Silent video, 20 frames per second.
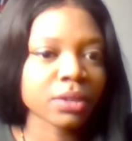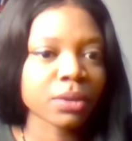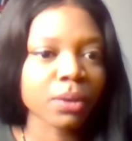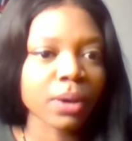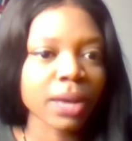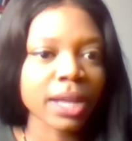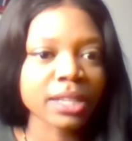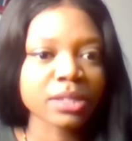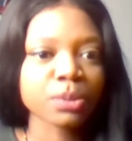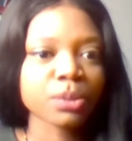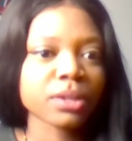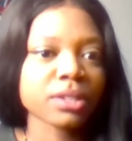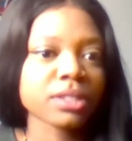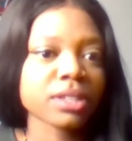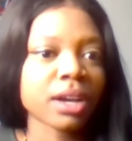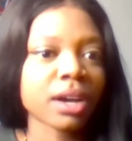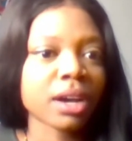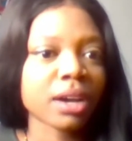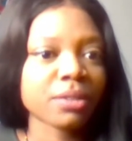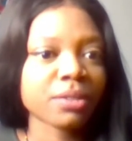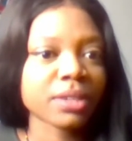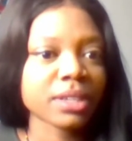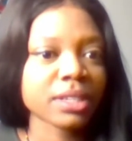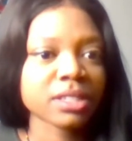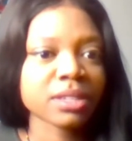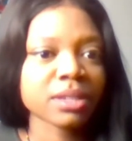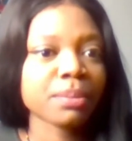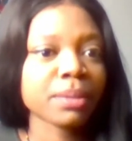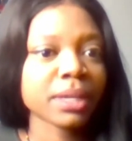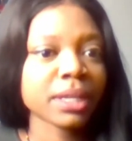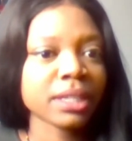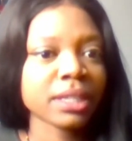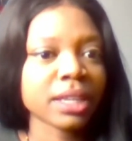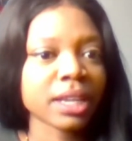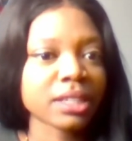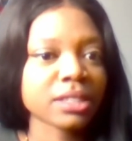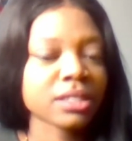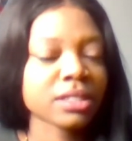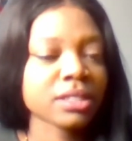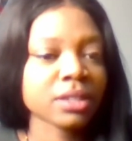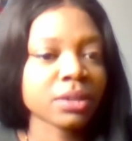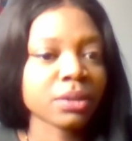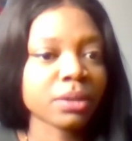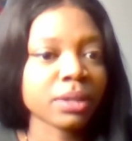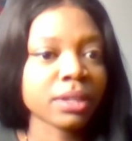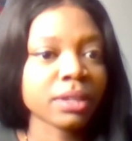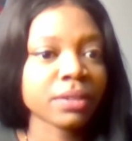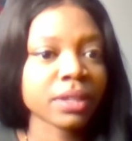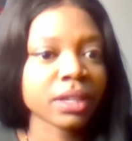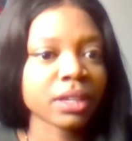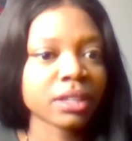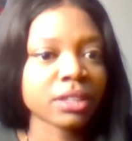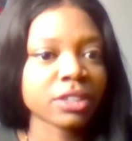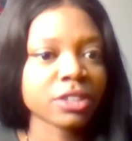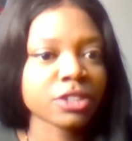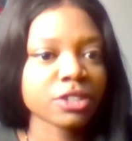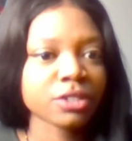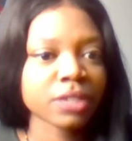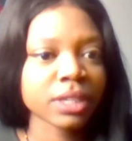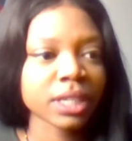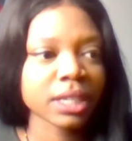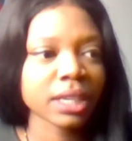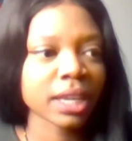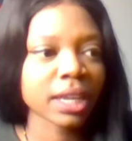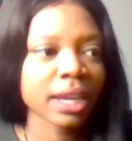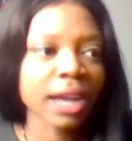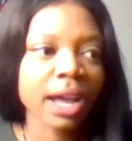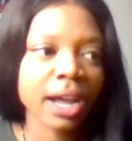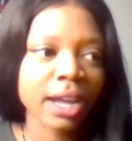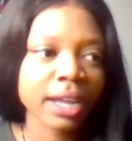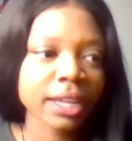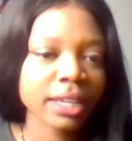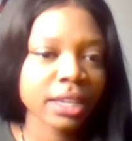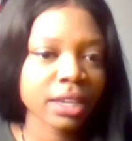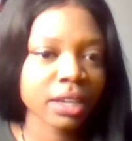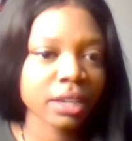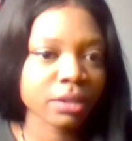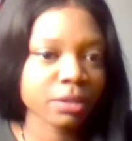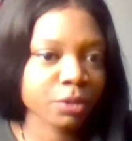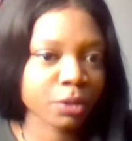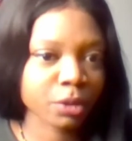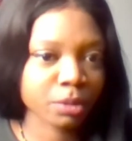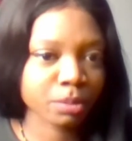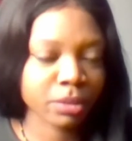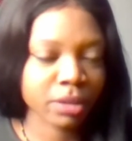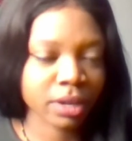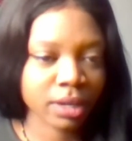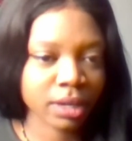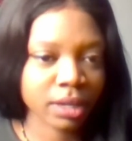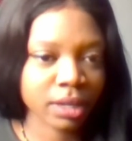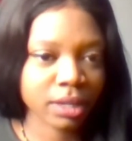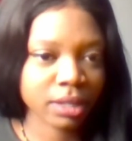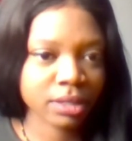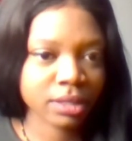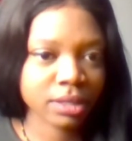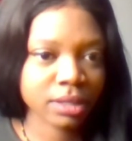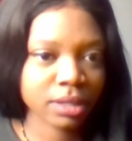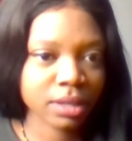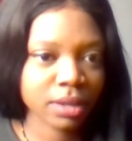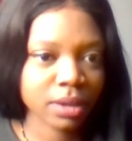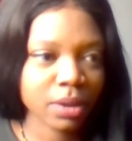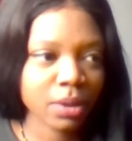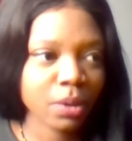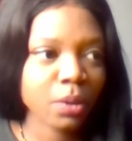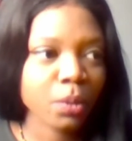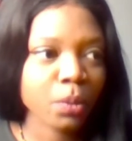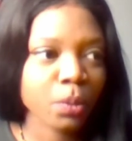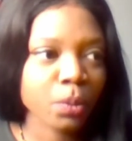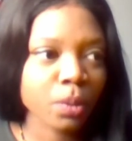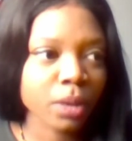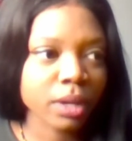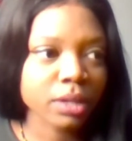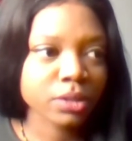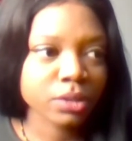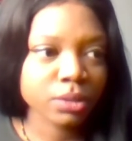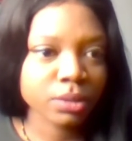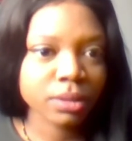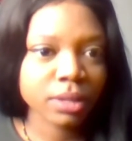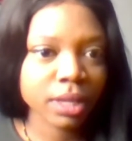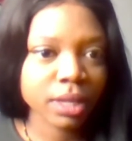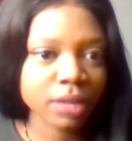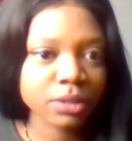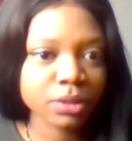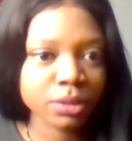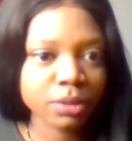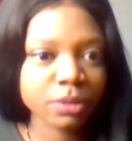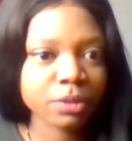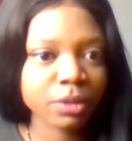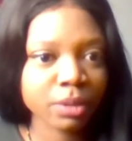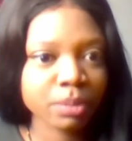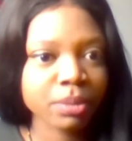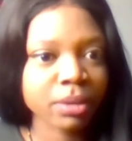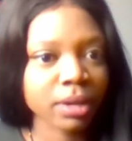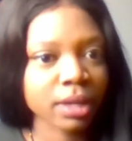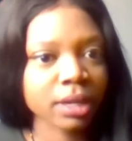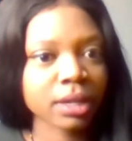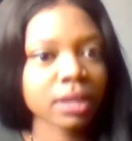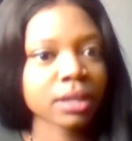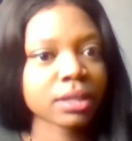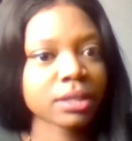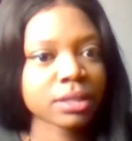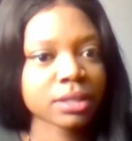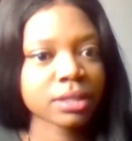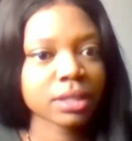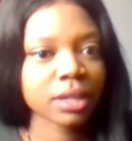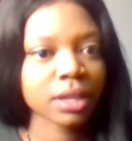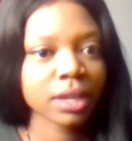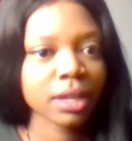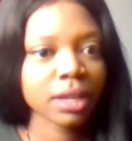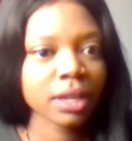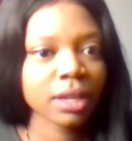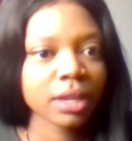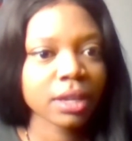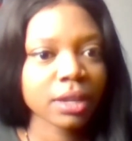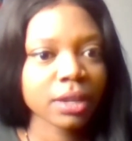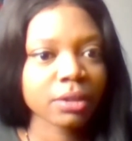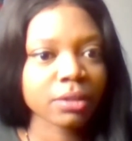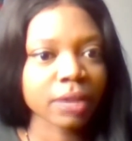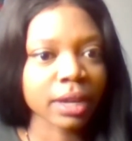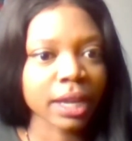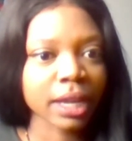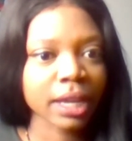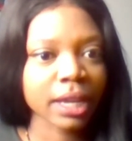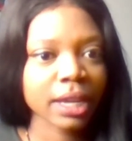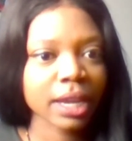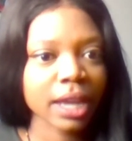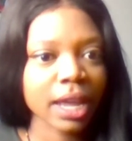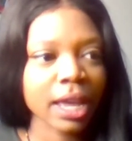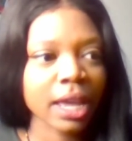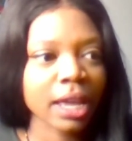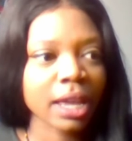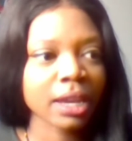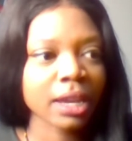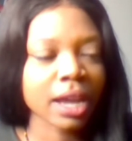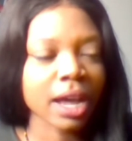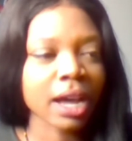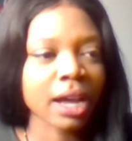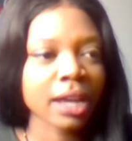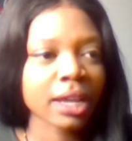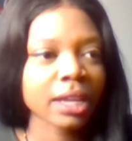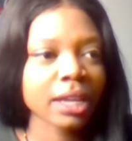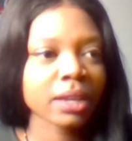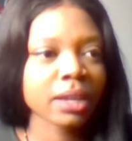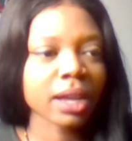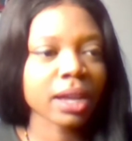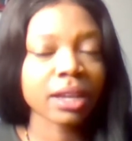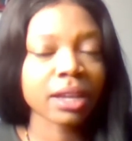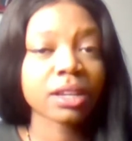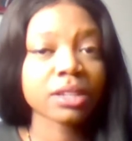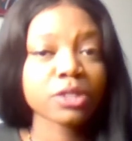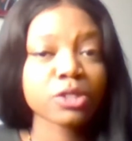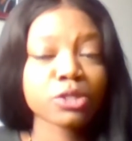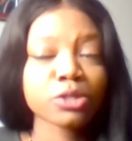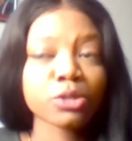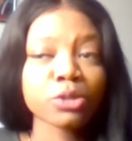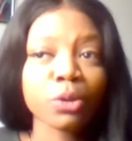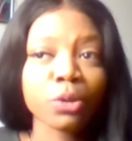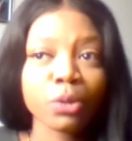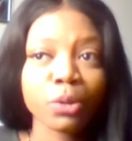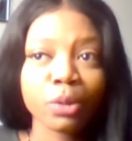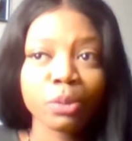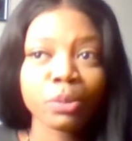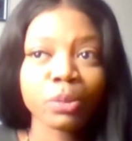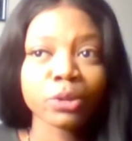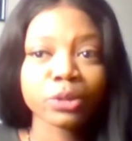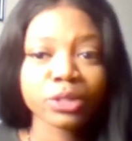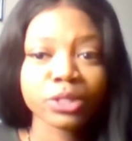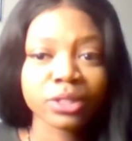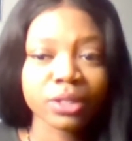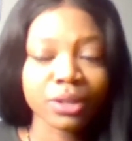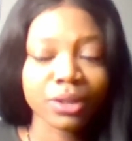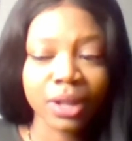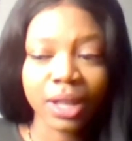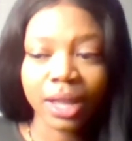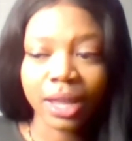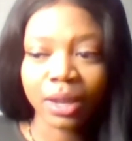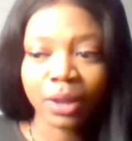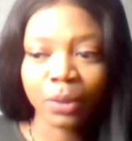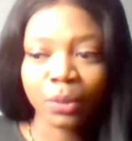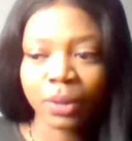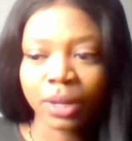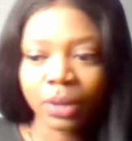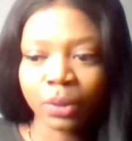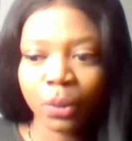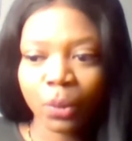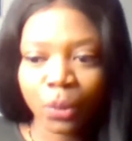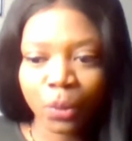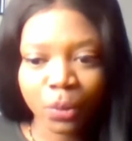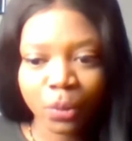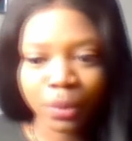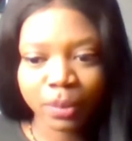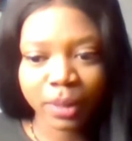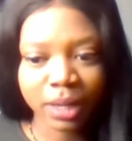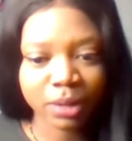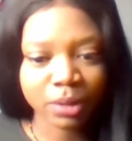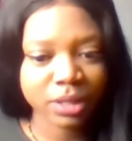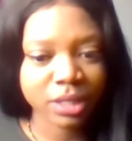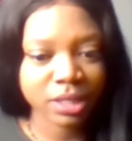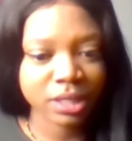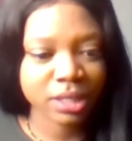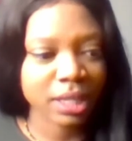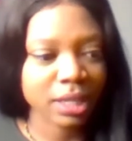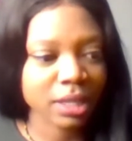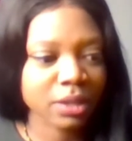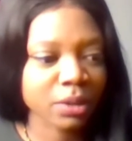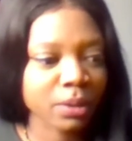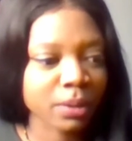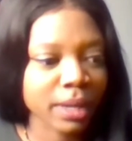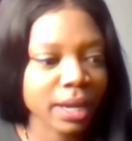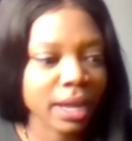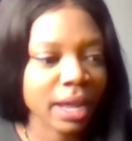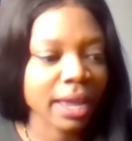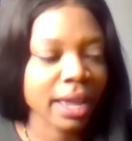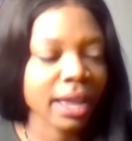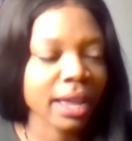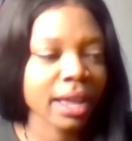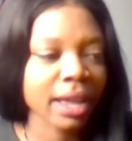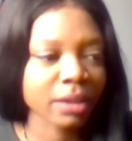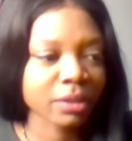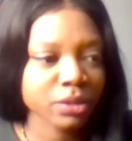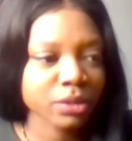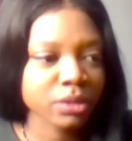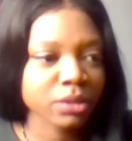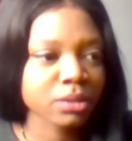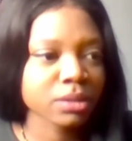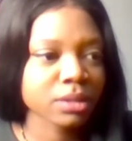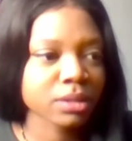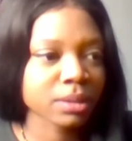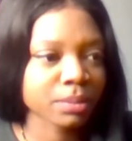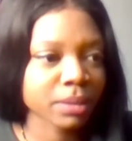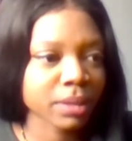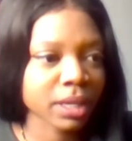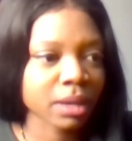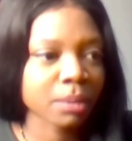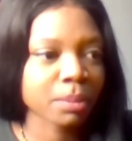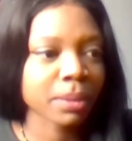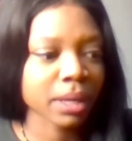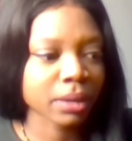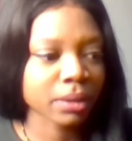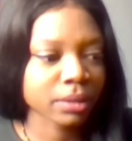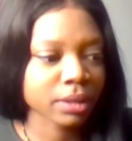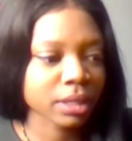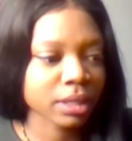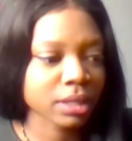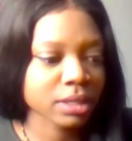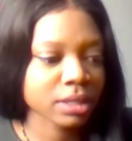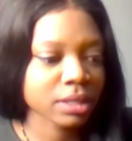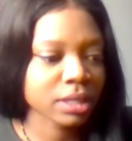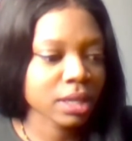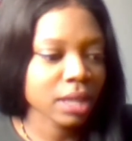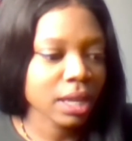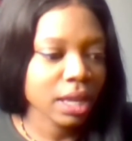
as worse off as somebody that's, living on the street and I can't afford products, what do they do for products? Right. And I got so emotional and I went home and I was just like, you know what, I have to do something about this.